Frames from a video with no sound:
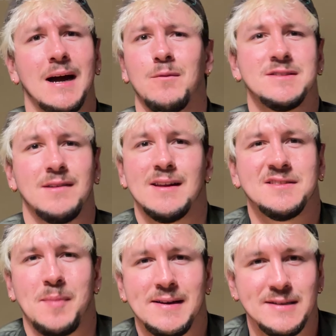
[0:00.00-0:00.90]
I was not
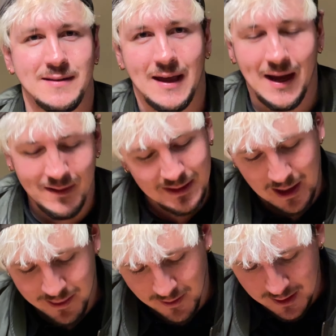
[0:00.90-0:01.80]
expecting that.
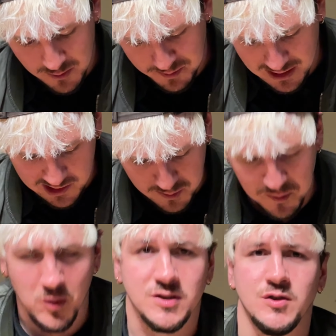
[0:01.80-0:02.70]
I thought it would be a little bit
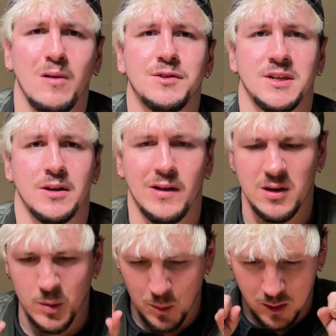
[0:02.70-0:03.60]
more salty, a
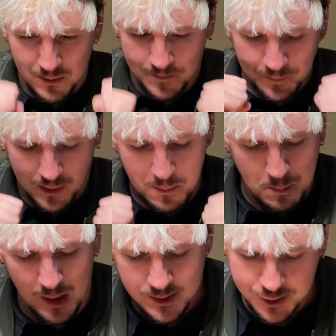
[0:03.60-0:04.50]
little bit more
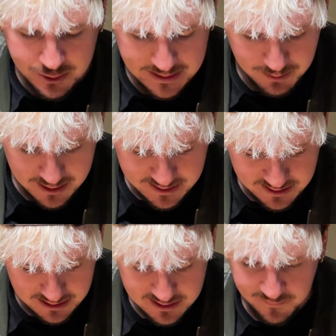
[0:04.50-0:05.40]
punch to it, but
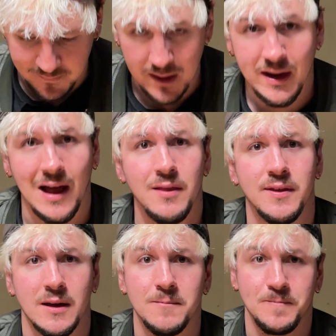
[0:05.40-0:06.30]
it's very healthy.